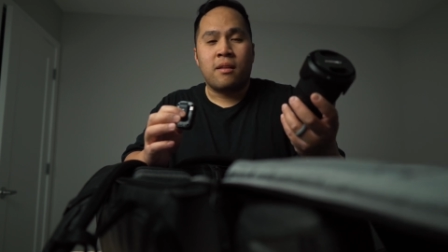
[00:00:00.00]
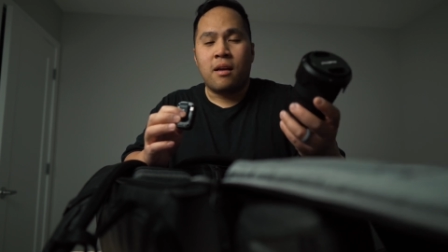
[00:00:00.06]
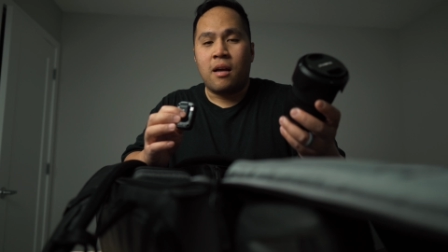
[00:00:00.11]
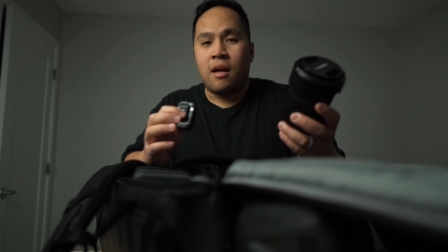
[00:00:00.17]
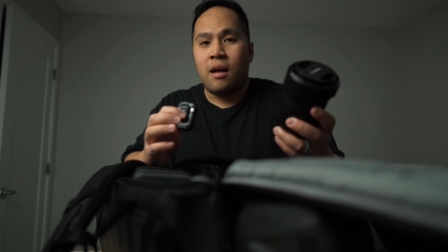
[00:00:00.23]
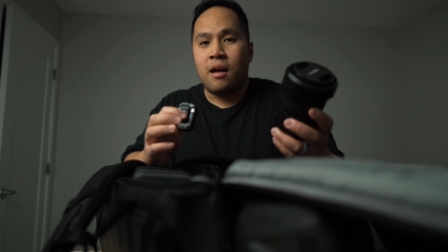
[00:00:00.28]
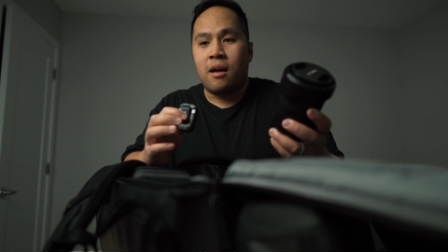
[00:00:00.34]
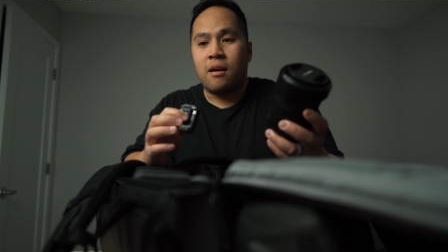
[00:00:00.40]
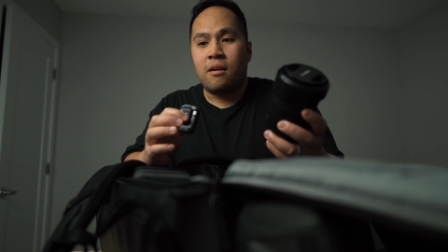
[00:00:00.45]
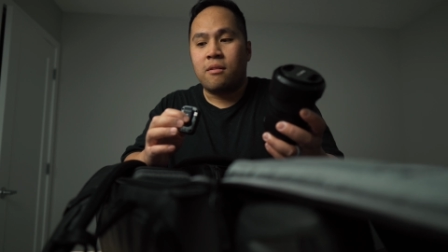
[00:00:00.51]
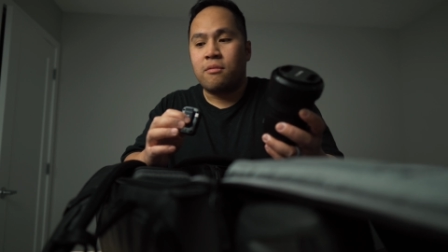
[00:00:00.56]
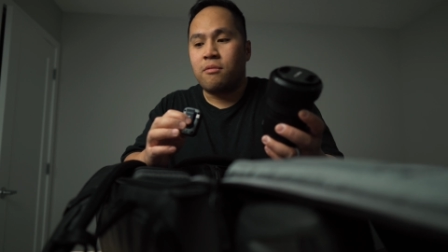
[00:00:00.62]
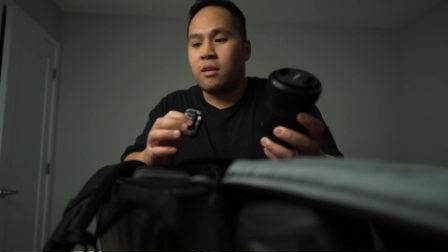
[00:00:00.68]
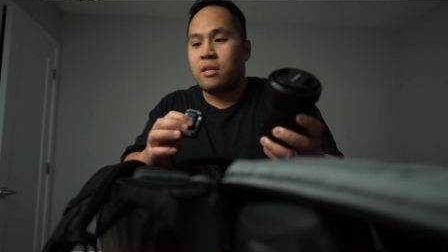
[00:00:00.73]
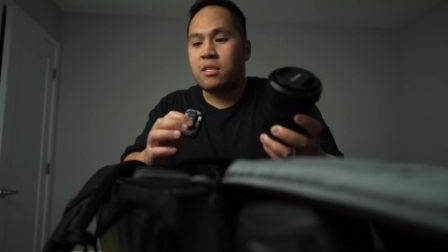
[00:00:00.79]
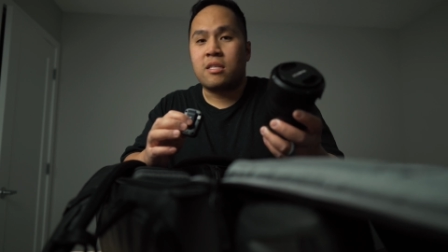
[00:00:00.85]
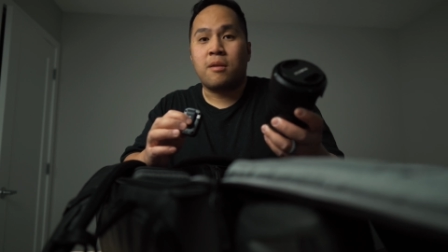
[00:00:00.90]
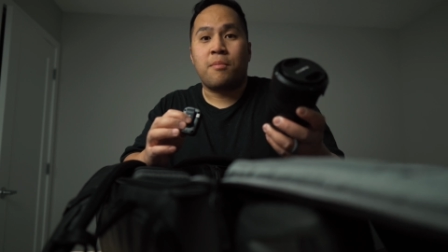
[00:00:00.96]

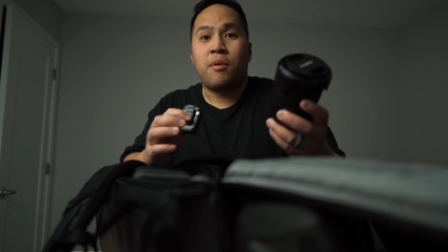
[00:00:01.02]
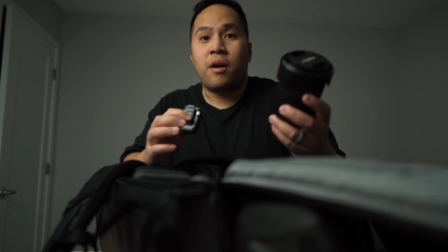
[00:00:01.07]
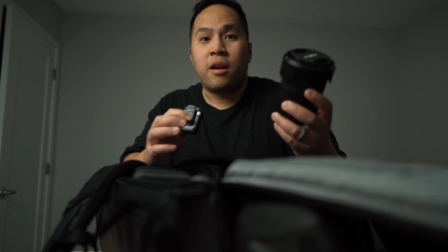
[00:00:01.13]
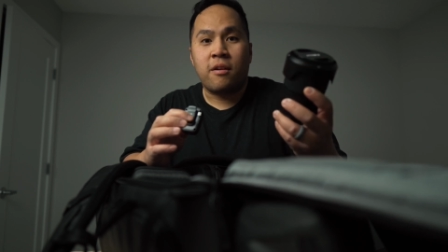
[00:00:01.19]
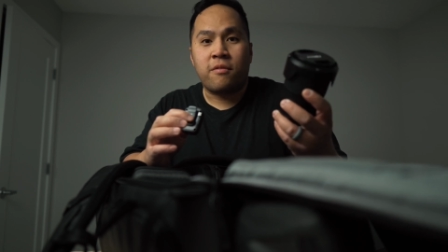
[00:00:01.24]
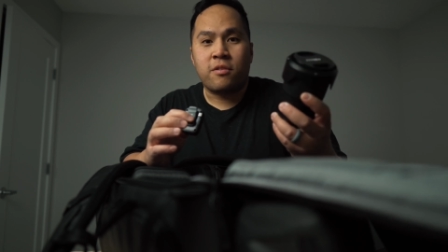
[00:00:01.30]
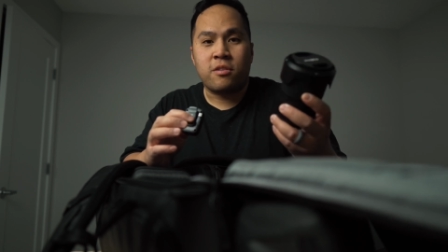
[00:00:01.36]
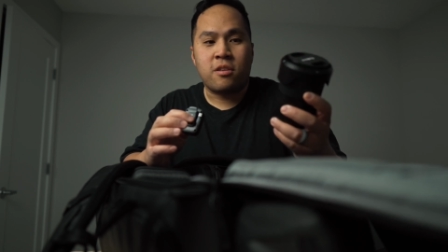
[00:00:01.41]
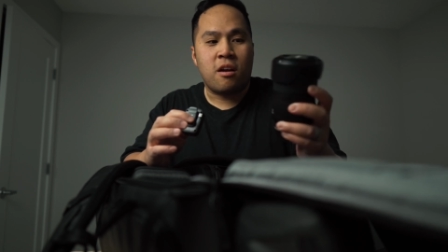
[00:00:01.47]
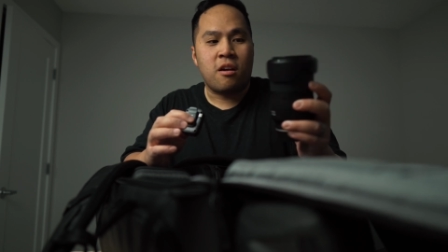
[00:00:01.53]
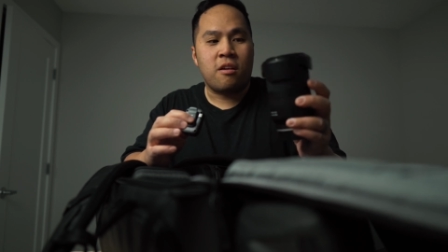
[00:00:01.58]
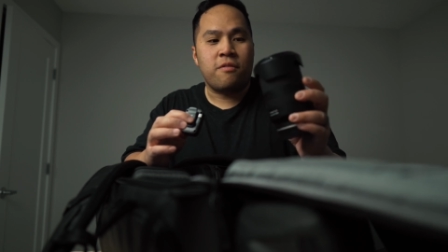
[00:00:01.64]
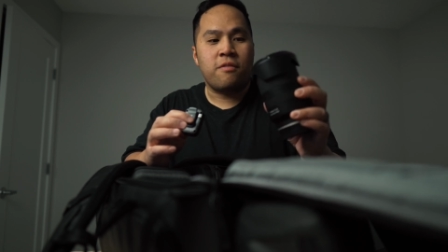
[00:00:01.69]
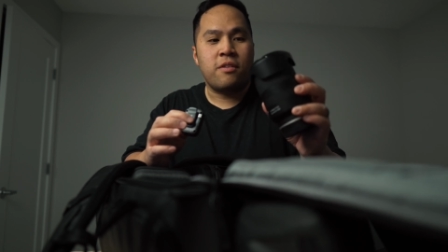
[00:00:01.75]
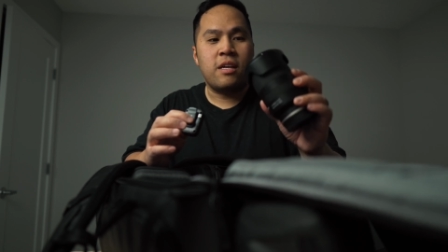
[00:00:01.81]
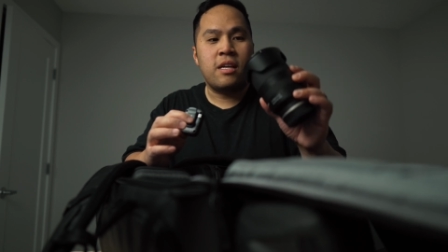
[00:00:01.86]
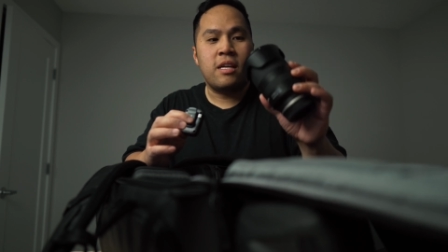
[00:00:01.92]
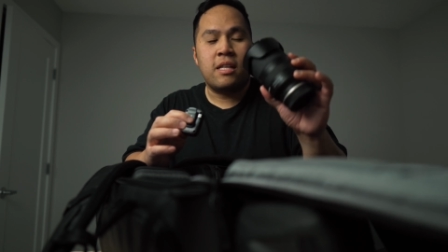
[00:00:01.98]
what else is the product
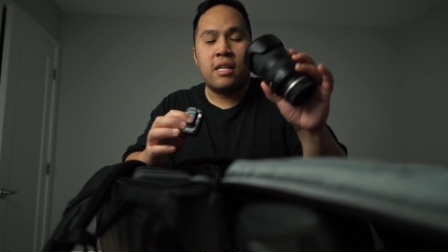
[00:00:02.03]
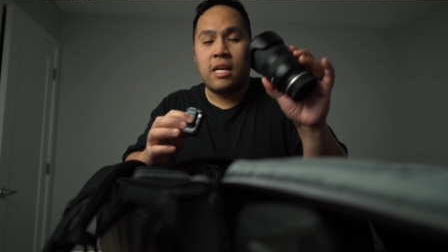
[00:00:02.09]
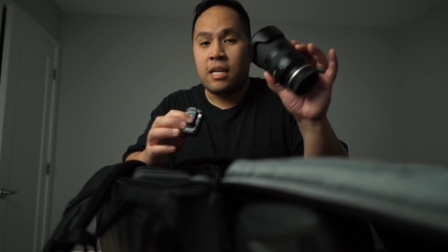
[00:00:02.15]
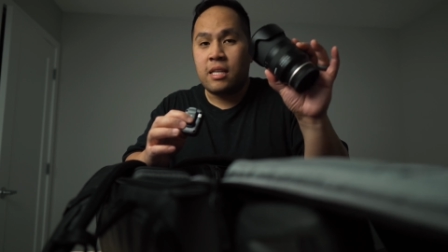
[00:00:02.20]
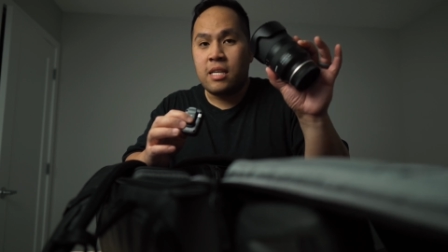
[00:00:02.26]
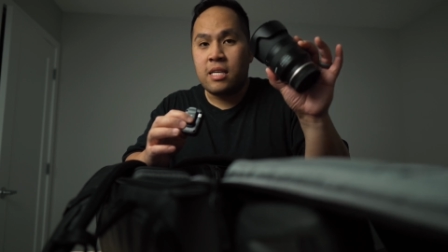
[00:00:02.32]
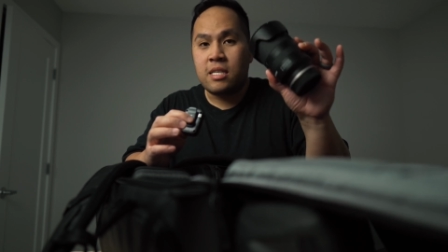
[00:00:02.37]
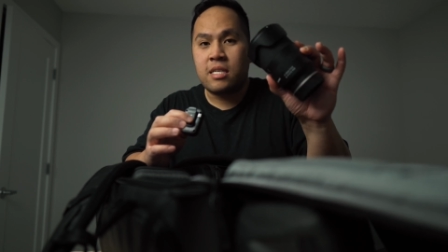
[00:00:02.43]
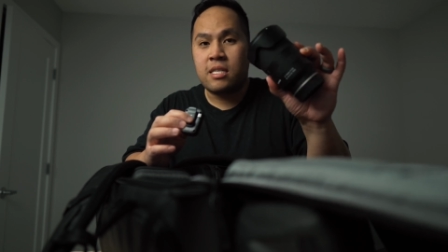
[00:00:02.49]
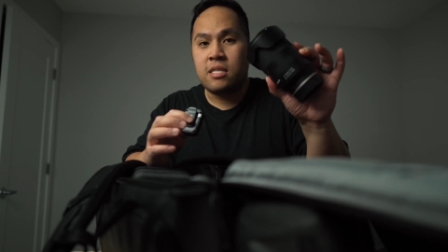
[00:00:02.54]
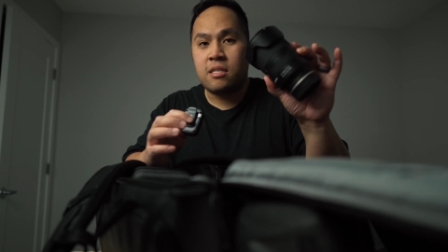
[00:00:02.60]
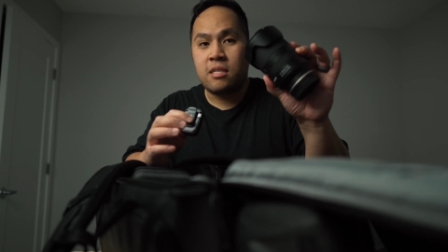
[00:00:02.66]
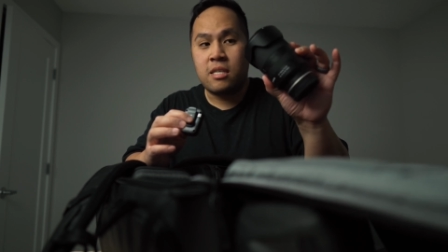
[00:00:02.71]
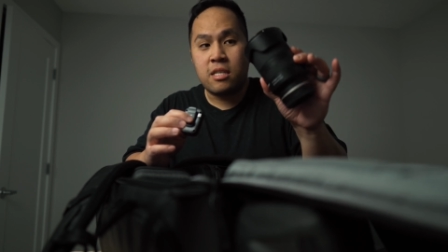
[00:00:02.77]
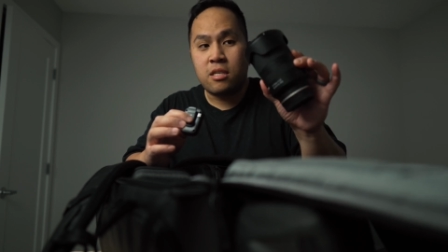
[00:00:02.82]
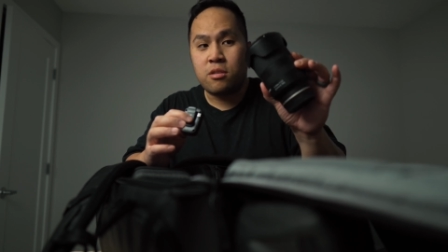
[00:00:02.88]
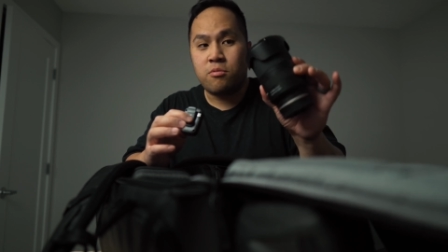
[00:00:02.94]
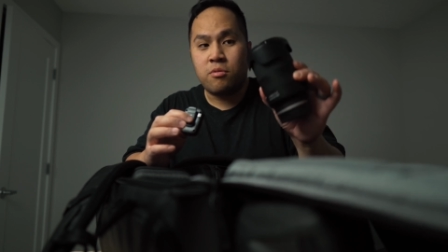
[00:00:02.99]
photography, like this
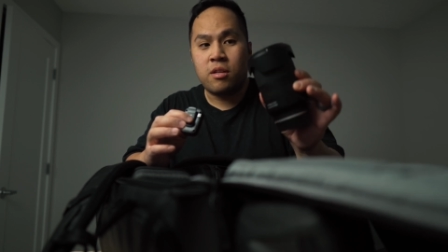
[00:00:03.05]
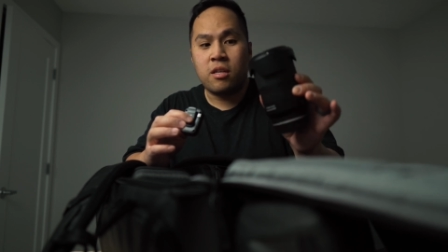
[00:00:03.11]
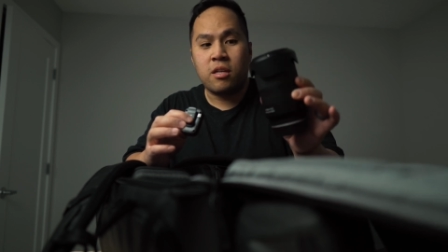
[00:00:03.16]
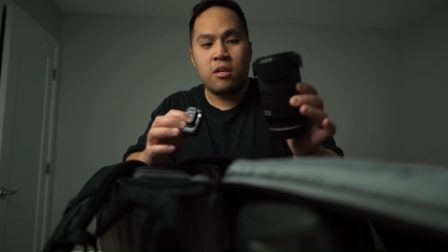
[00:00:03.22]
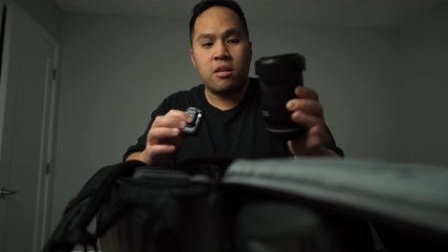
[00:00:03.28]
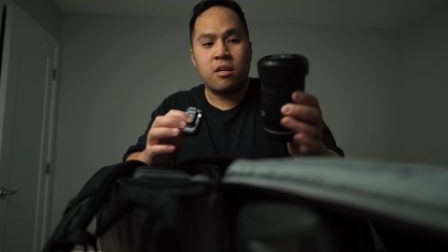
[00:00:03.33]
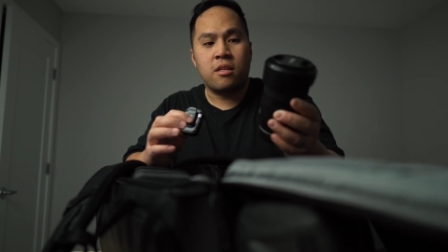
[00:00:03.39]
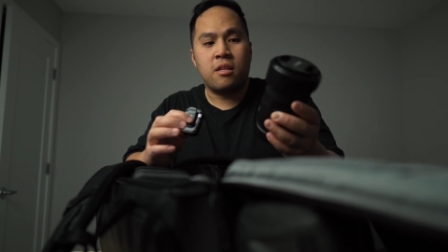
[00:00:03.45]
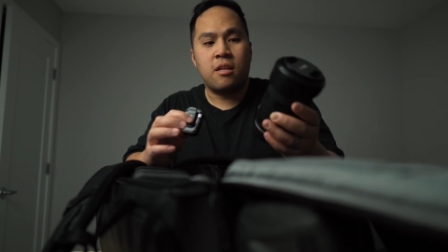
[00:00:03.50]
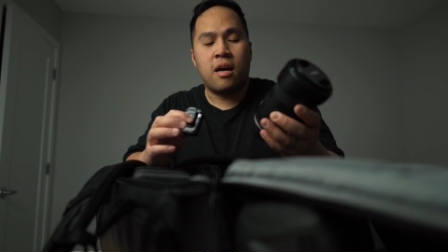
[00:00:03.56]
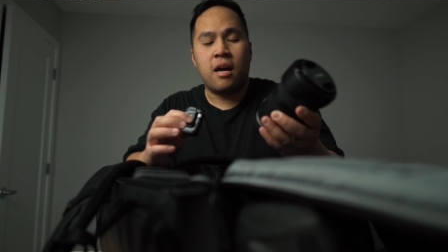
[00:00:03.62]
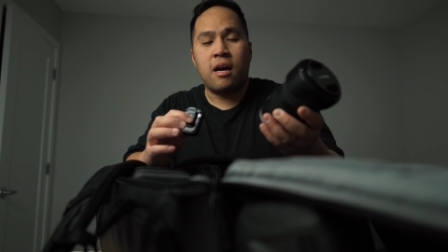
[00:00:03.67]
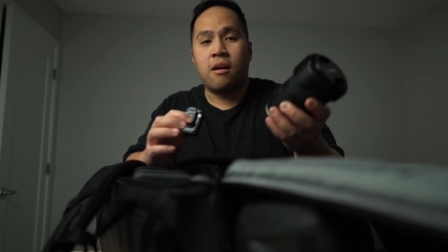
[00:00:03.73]
is really good.